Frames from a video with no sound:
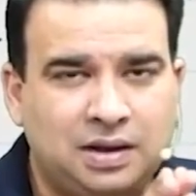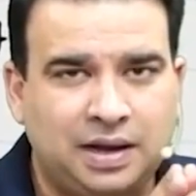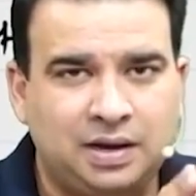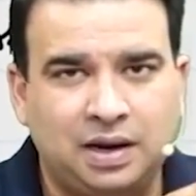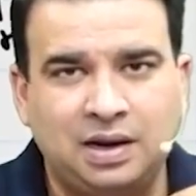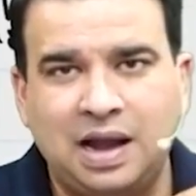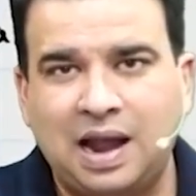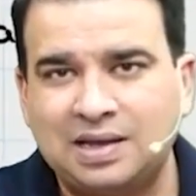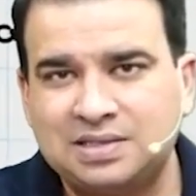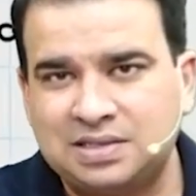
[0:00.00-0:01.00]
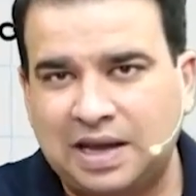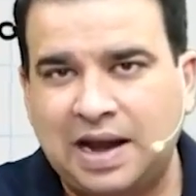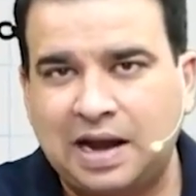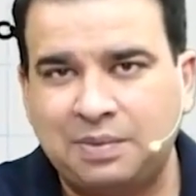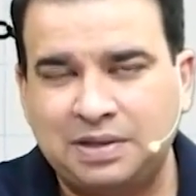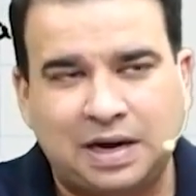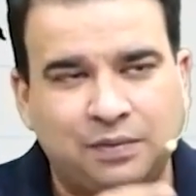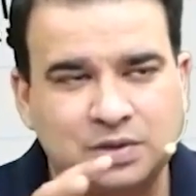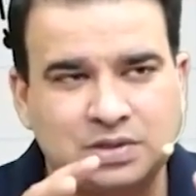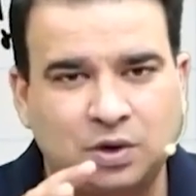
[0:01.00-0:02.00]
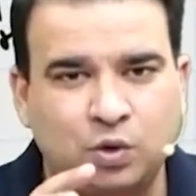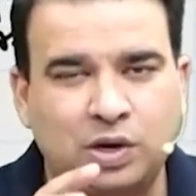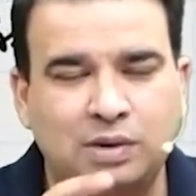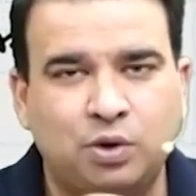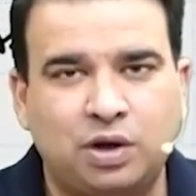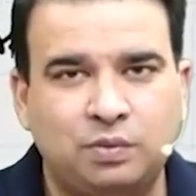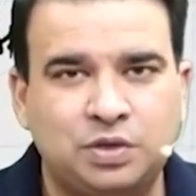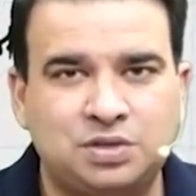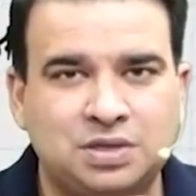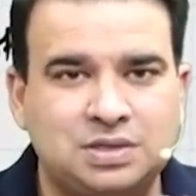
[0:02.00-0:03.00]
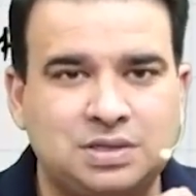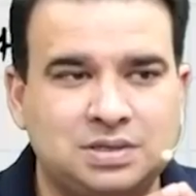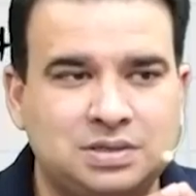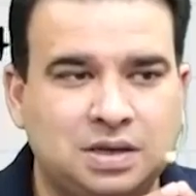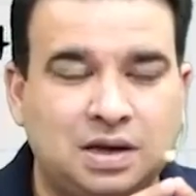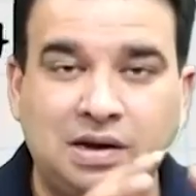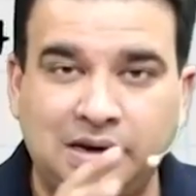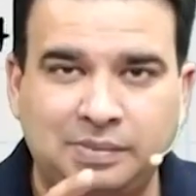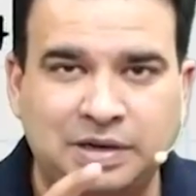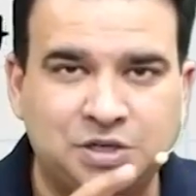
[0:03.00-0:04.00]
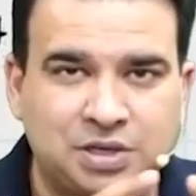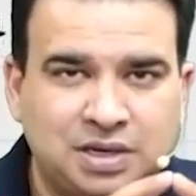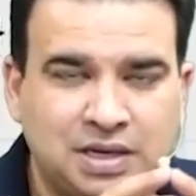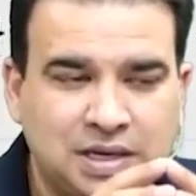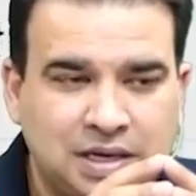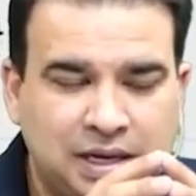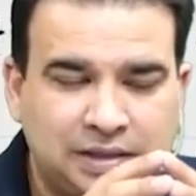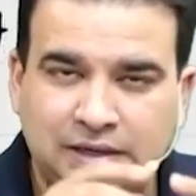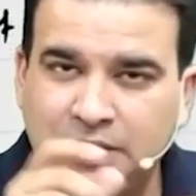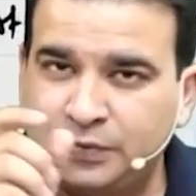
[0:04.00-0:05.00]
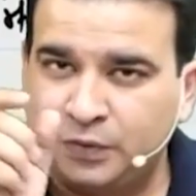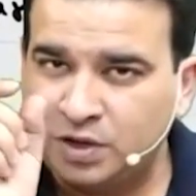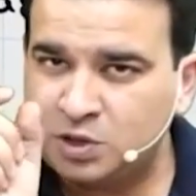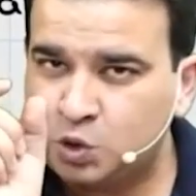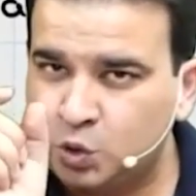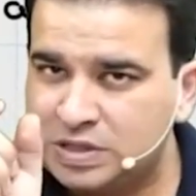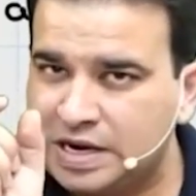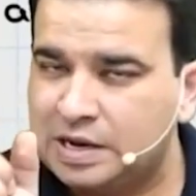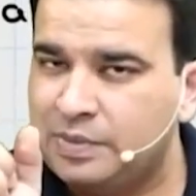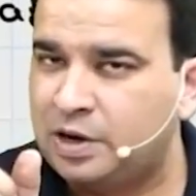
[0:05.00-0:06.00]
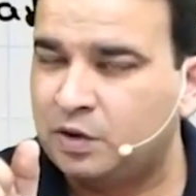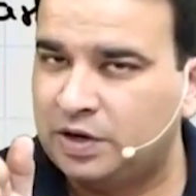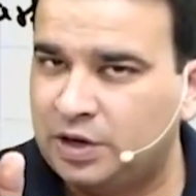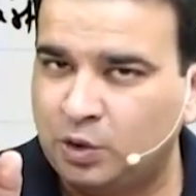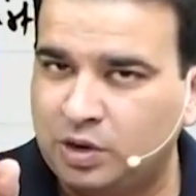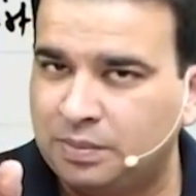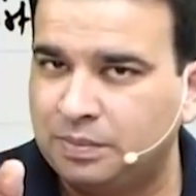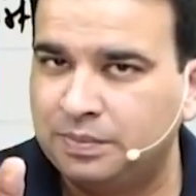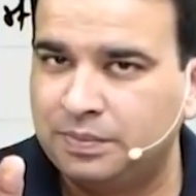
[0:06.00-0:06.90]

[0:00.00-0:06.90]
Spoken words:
In Last's Anatomy, that was the only book in which this is clearly mentioned, that the first 2 centimeter of the duodenum,